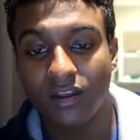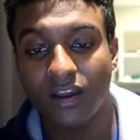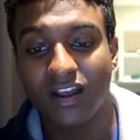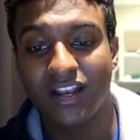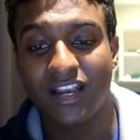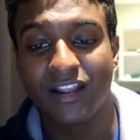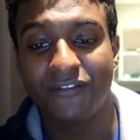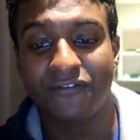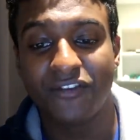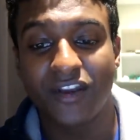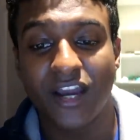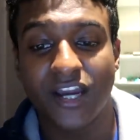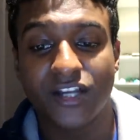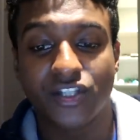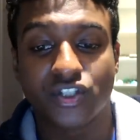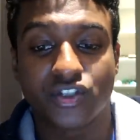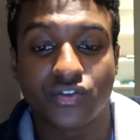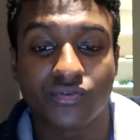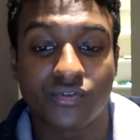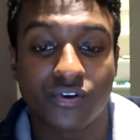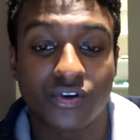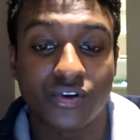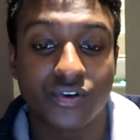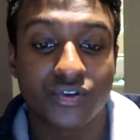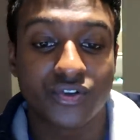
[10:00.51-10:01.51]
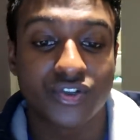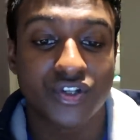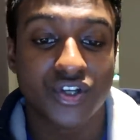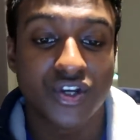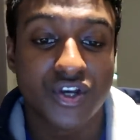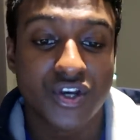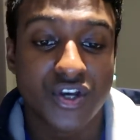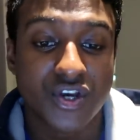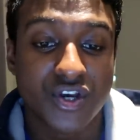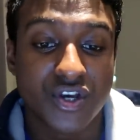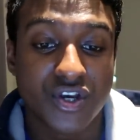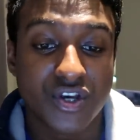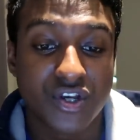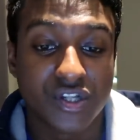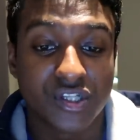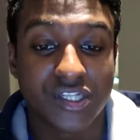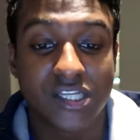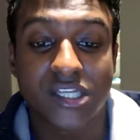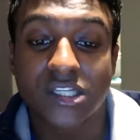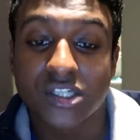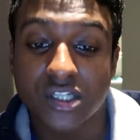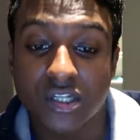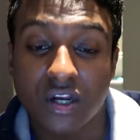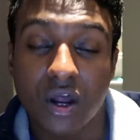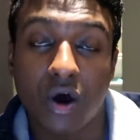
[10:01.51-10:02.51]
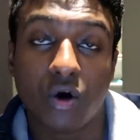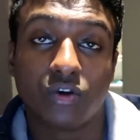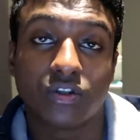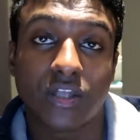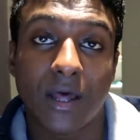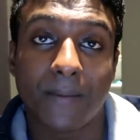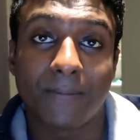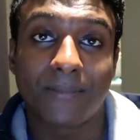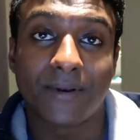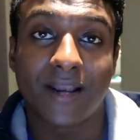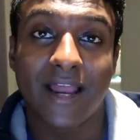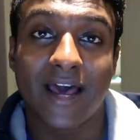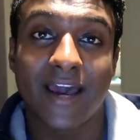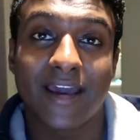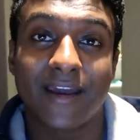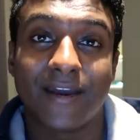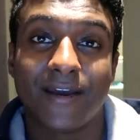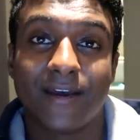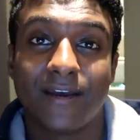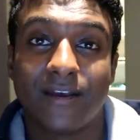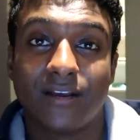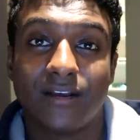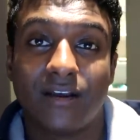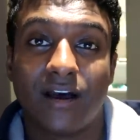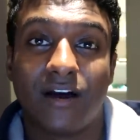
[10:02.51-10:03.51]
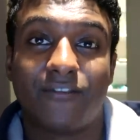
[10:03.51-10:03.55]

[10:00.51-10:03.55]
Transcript: Olivier Giroud, decent hold-up play.